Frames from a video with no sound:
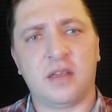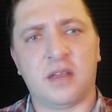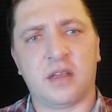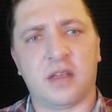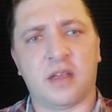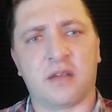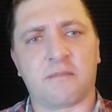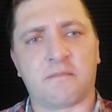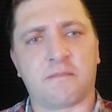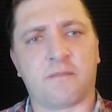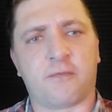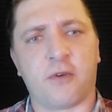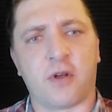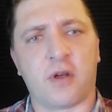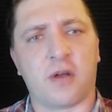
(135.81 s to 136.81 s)
Uh,
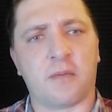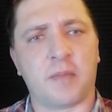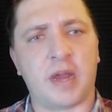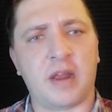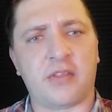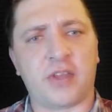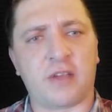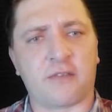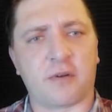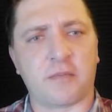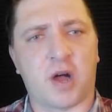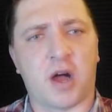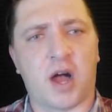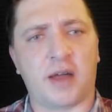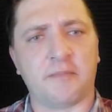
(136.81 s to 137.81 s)
from anything from
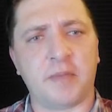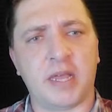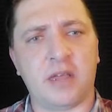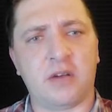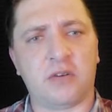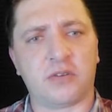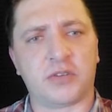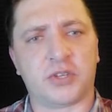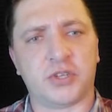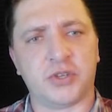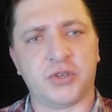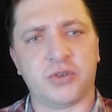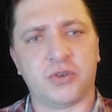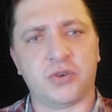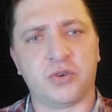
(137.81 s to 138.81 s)
a hot meal
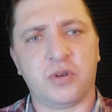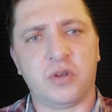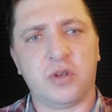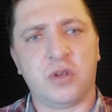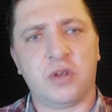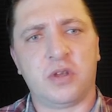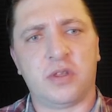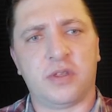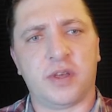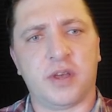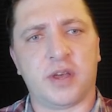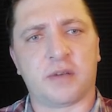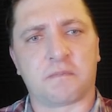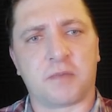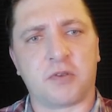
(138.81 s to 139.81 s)
to
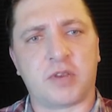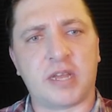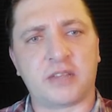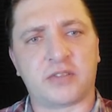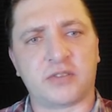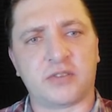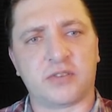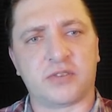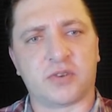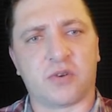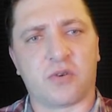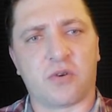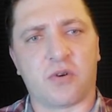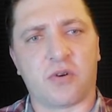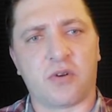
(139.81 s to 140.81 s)
the utensils
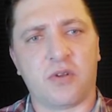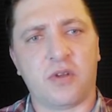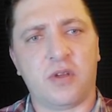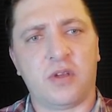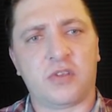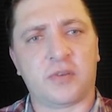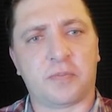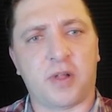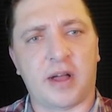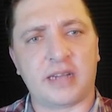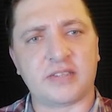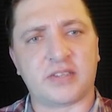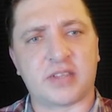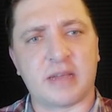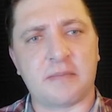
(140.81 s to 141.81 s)
or
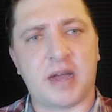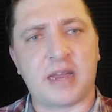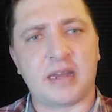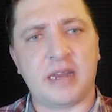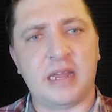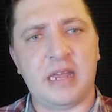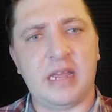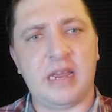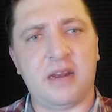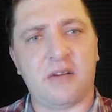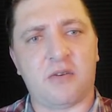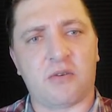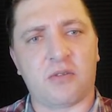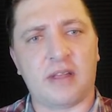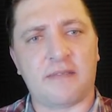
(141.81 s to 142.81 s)
supplies that they might need
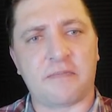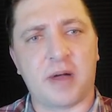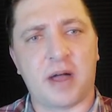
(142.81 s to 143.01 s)
or left